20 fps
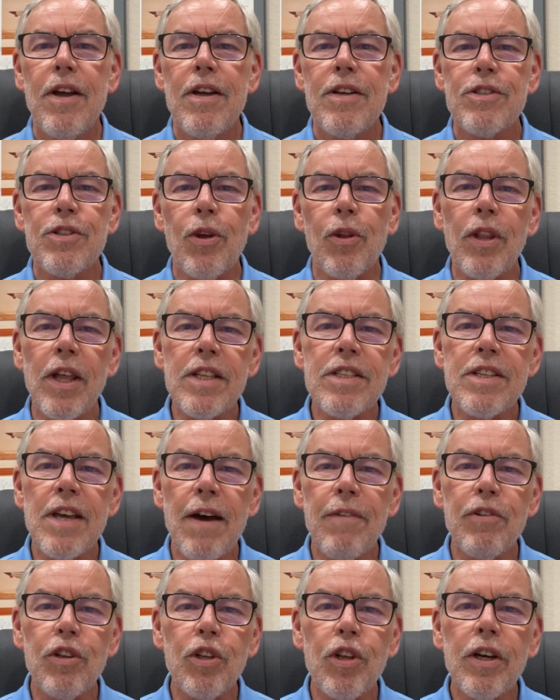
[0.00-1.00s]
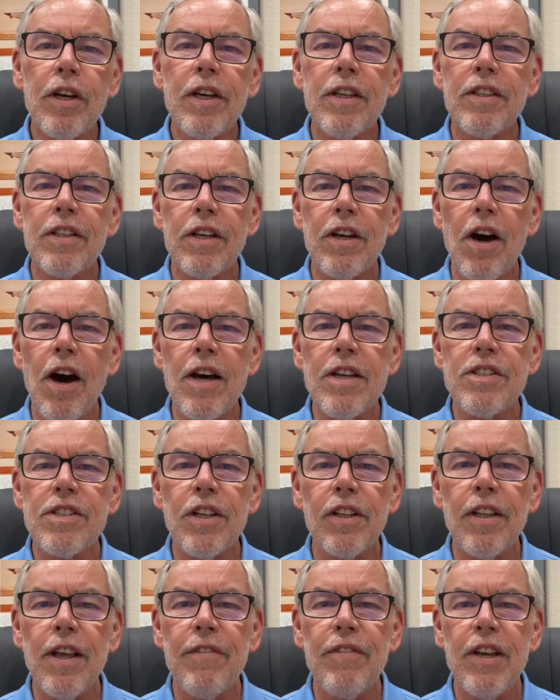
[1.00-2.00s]
So let's have a look at the cost
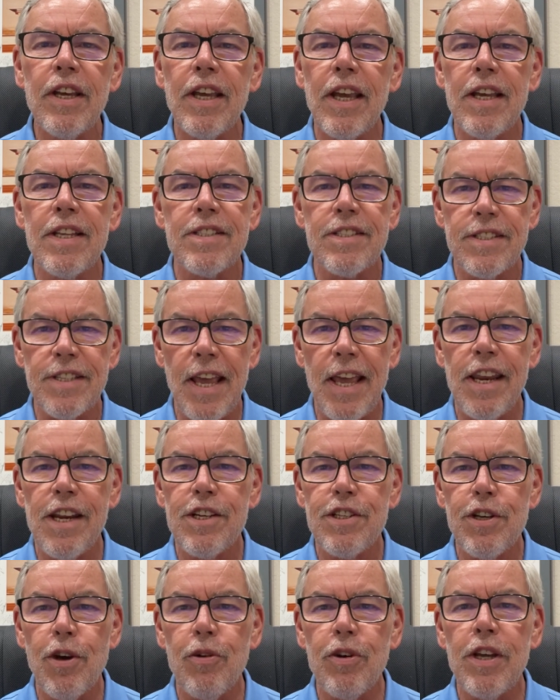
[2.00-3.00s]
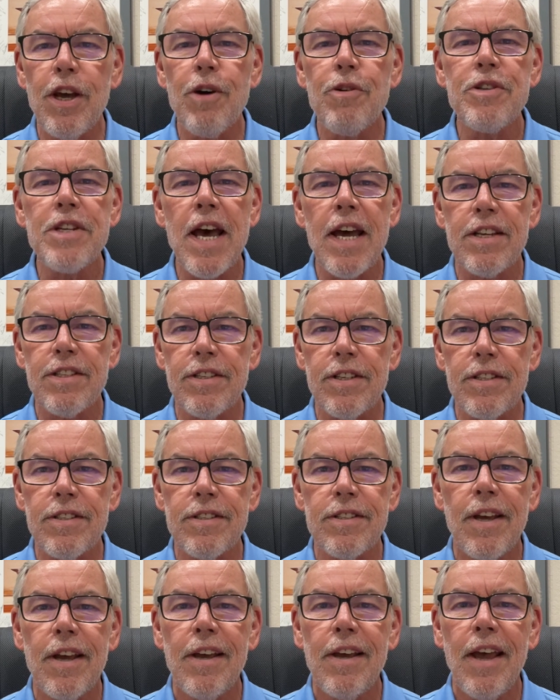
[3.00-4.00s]
of living in San Antonio,
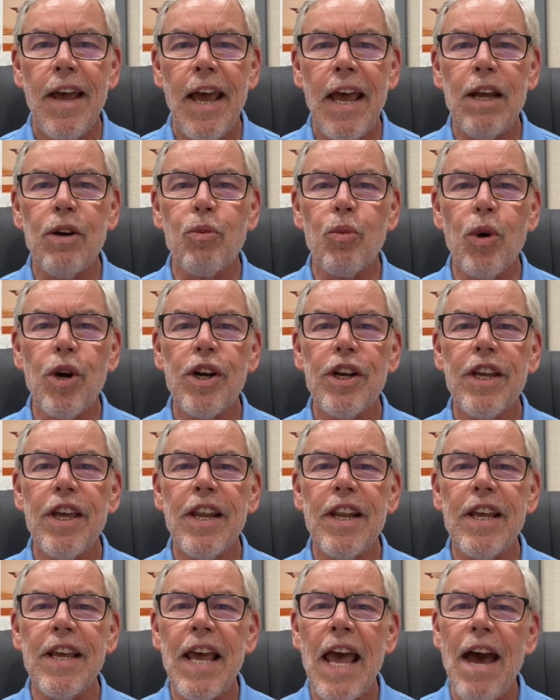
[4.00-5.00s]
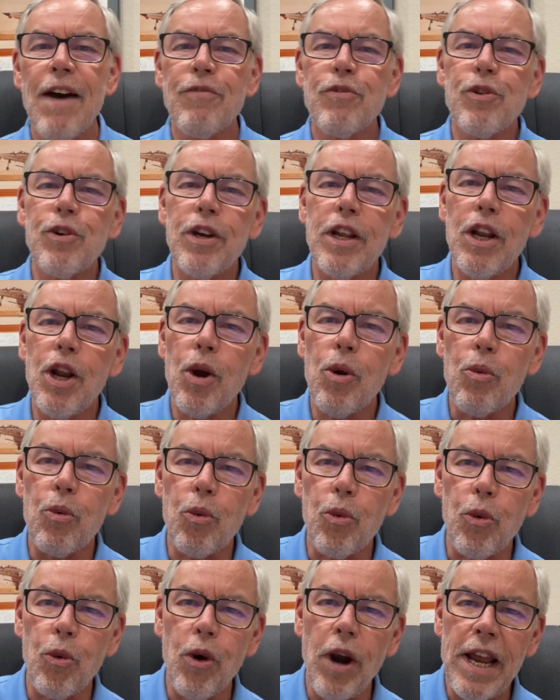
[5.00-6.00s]
Texas, and we're getting after it
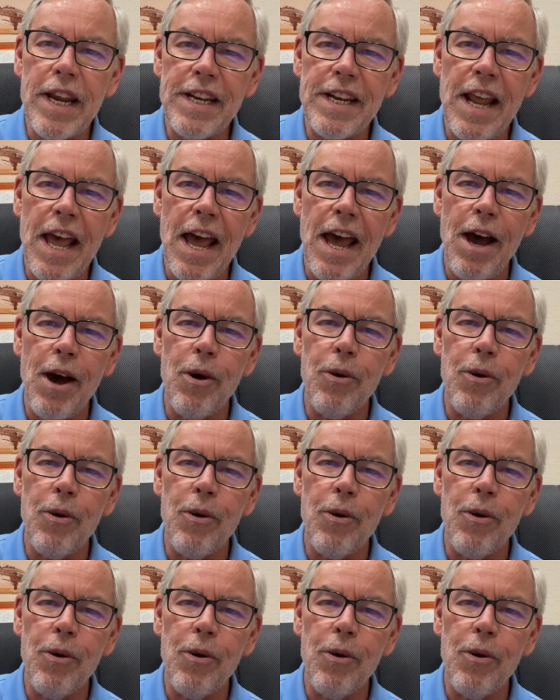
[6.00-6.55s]
right now.